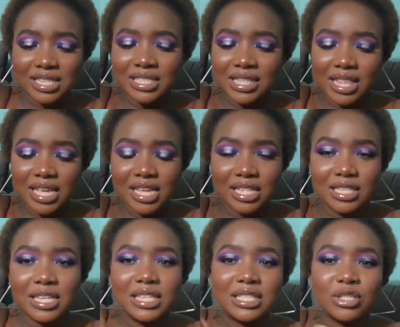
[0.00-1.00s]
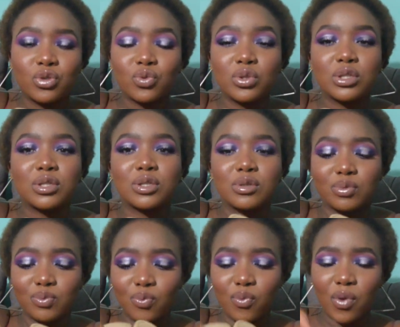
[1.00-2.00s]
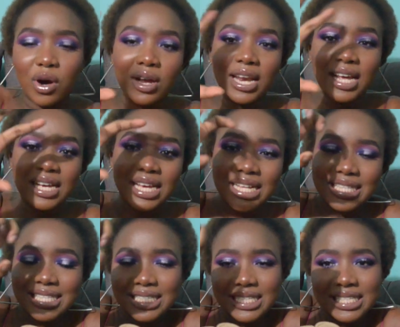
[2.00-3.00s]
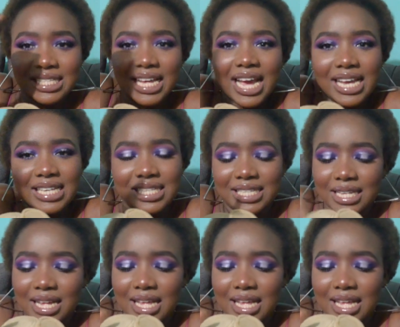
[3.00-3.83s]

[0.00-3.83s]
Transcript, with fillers: This thing is it's too small, like it's tight.